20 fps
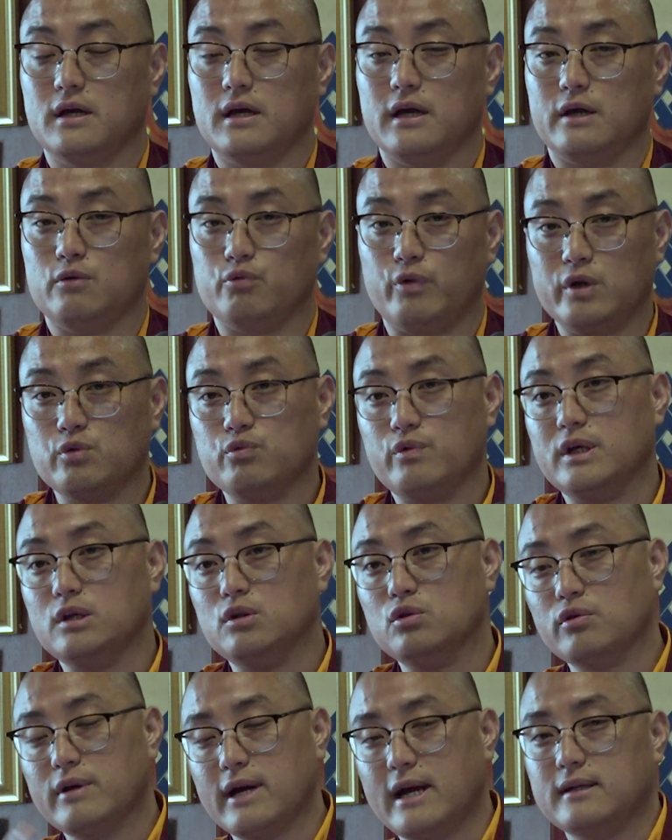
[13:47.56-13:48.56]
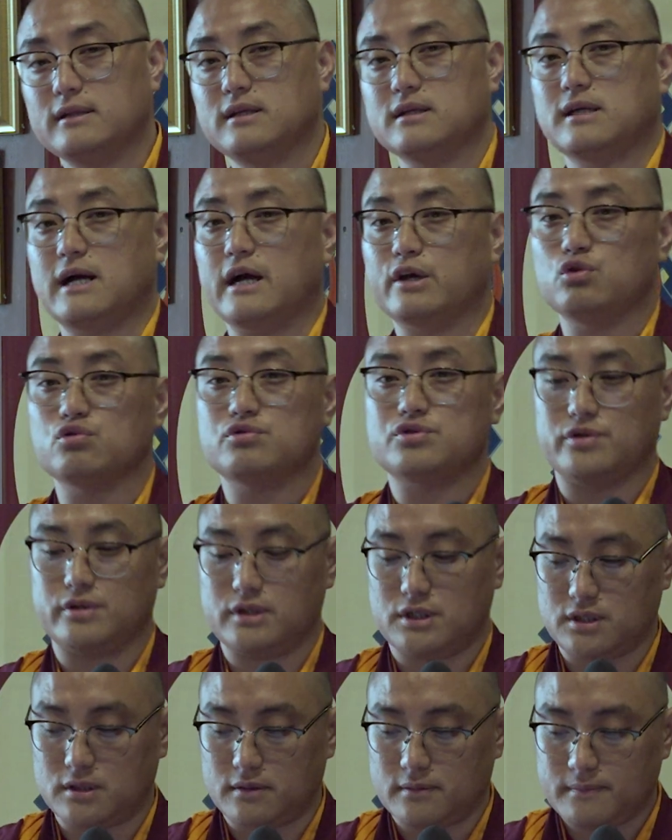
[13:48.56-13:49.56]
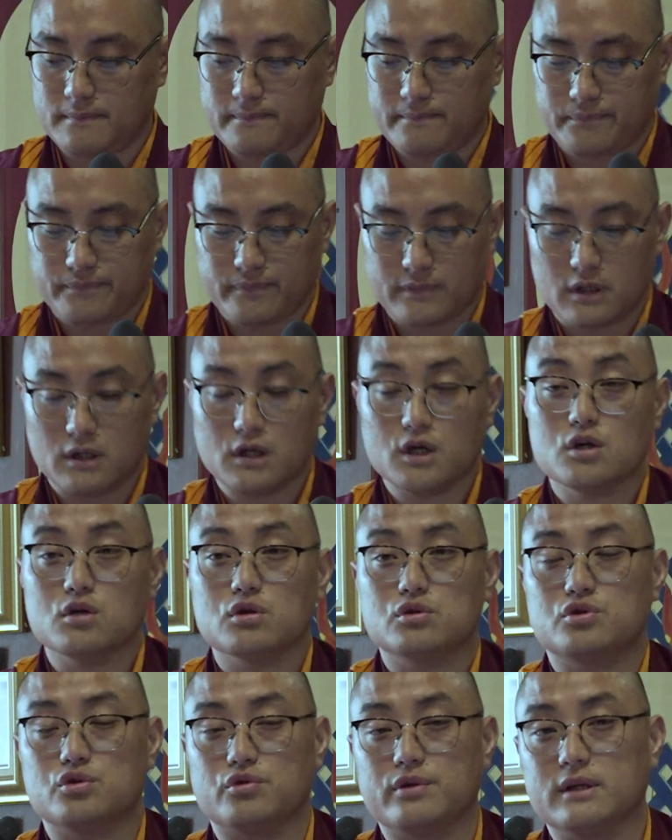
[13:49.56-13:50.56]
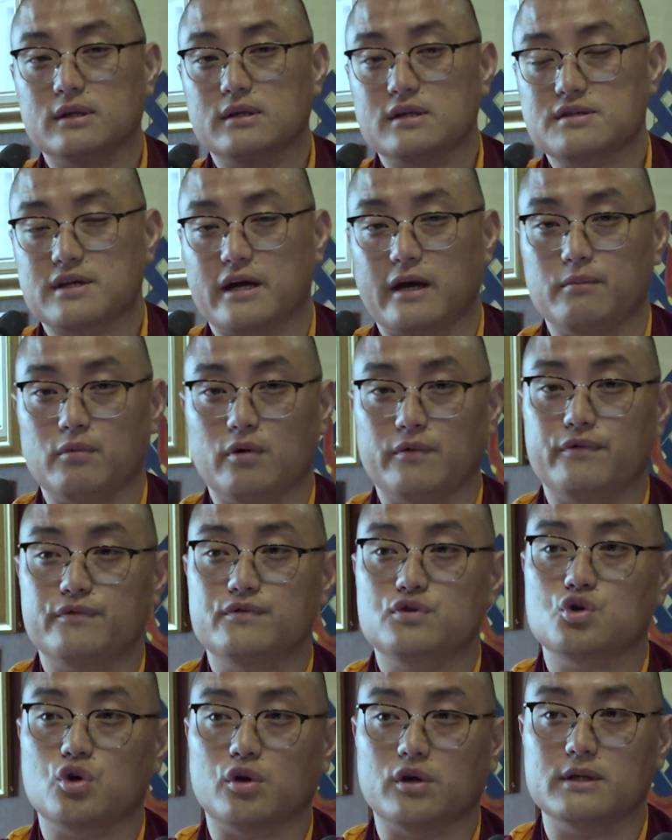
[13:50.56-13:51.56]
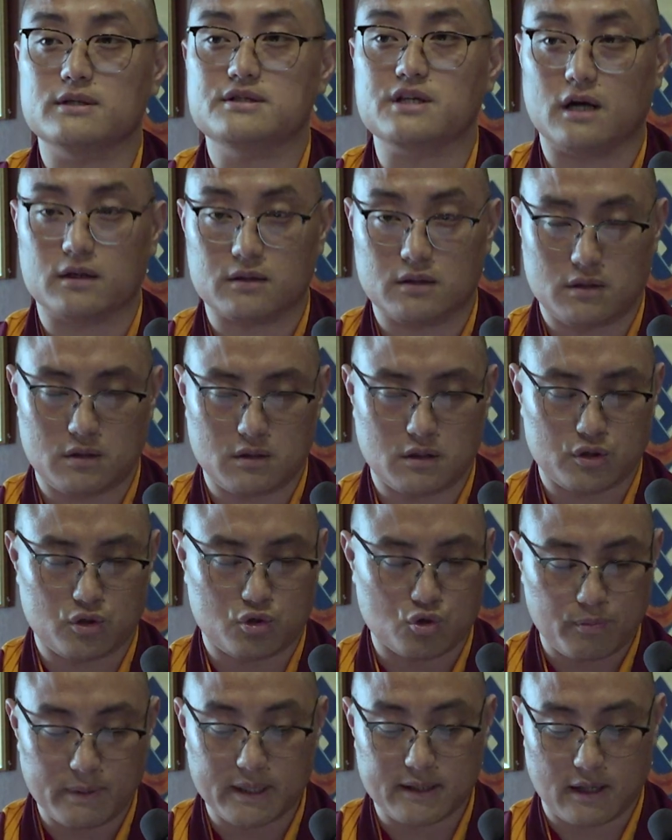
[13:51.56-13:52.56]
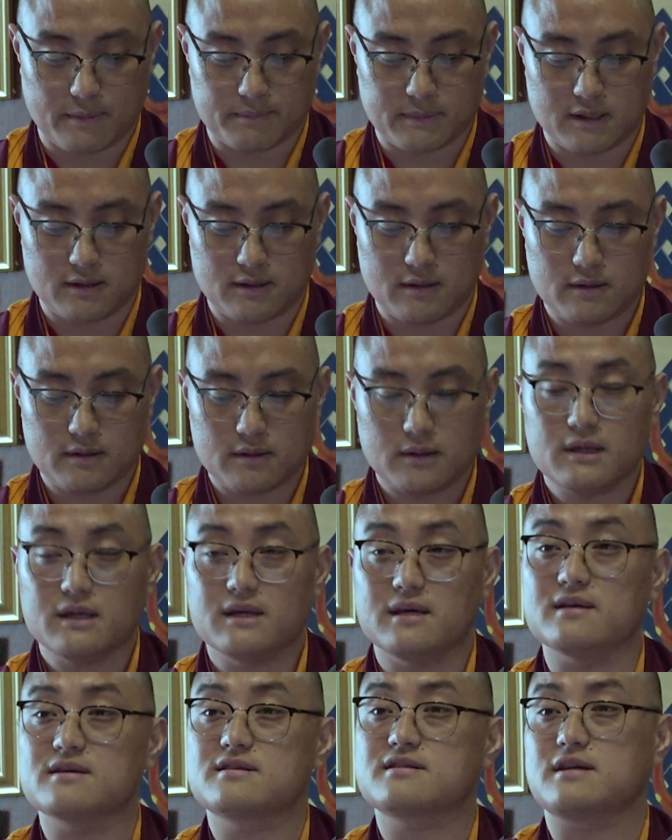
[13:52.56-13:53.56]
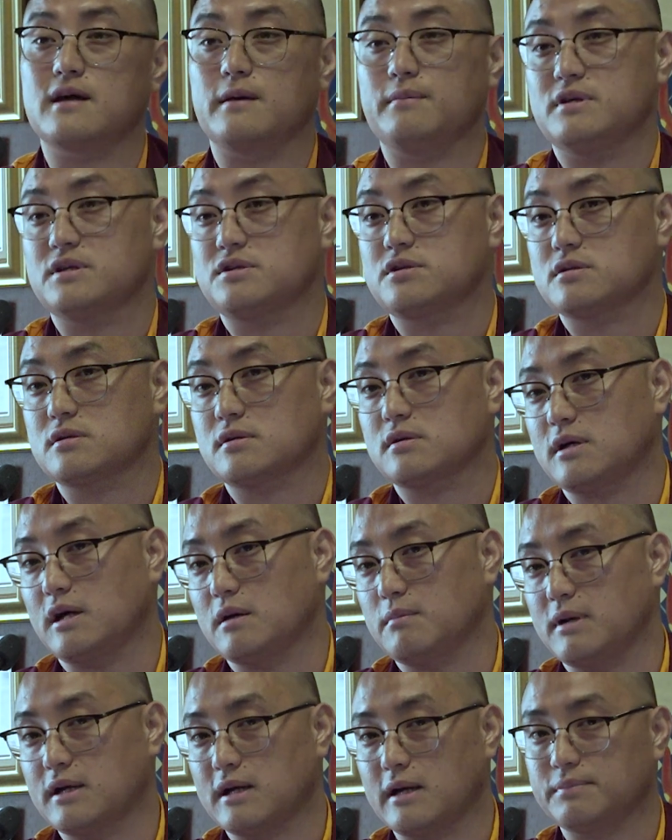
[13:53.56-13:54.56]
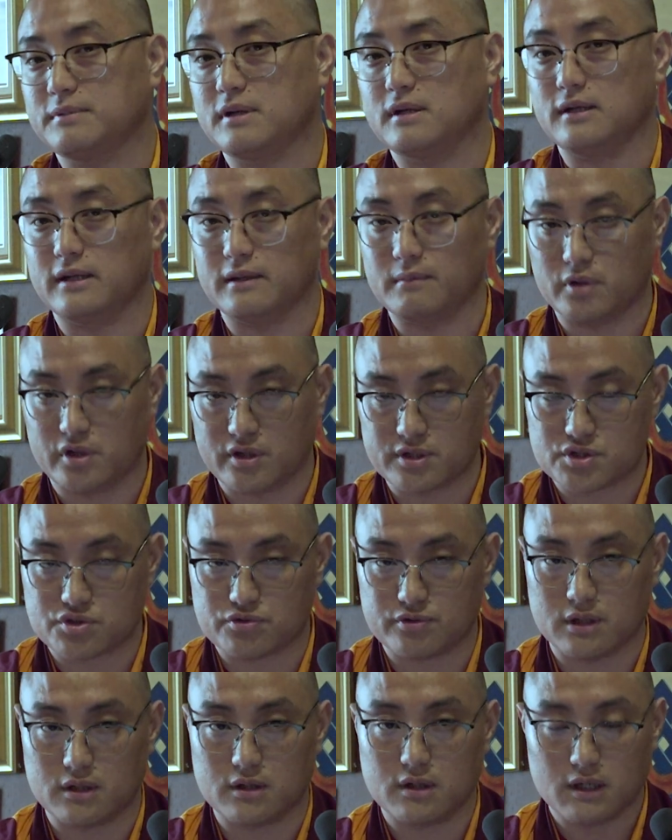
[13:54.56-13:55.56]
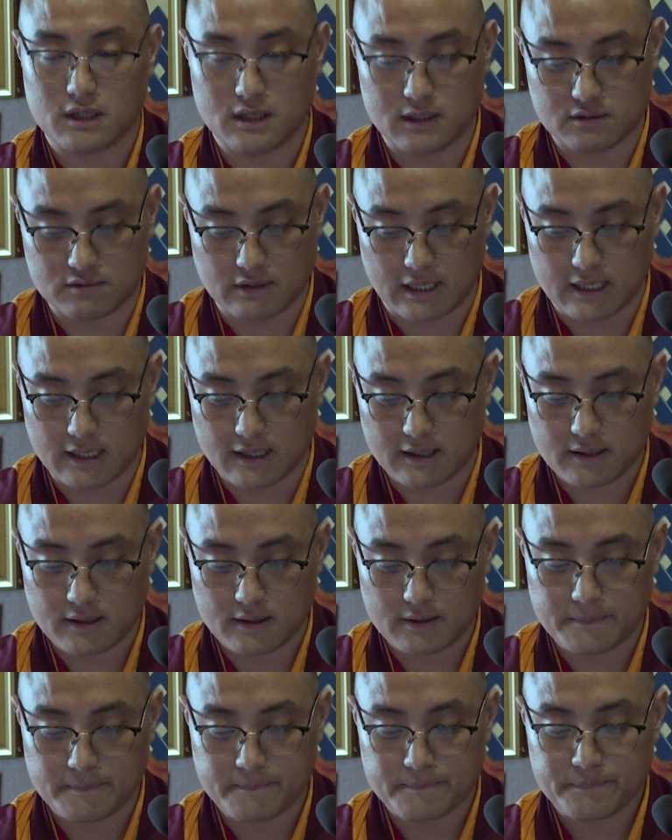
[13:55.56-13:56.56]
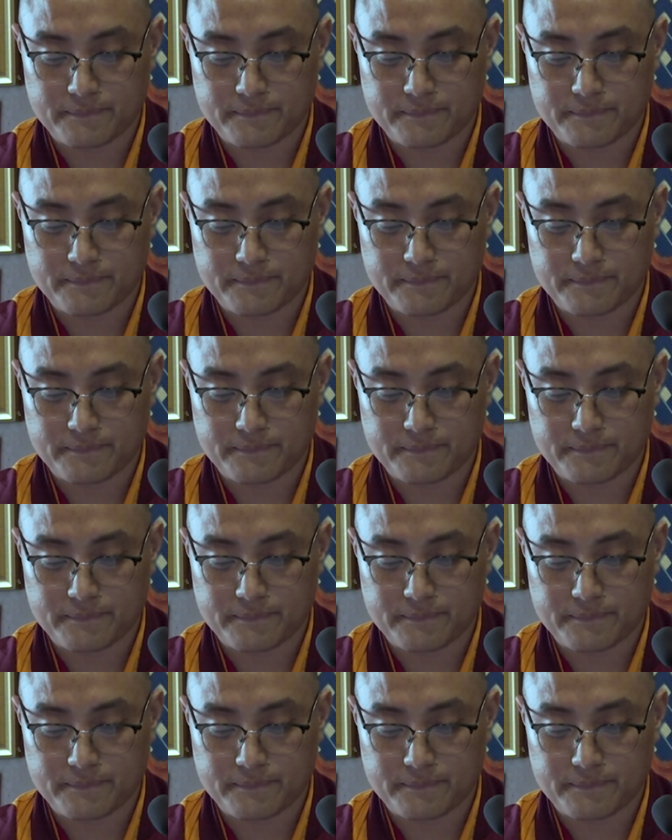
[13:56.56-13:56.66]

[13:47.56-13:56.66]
And when we look at the Kagyu tradition, during the time of Chogyal Gyurmet Namgyal, he established Karma Raptenling Monastery in Ralang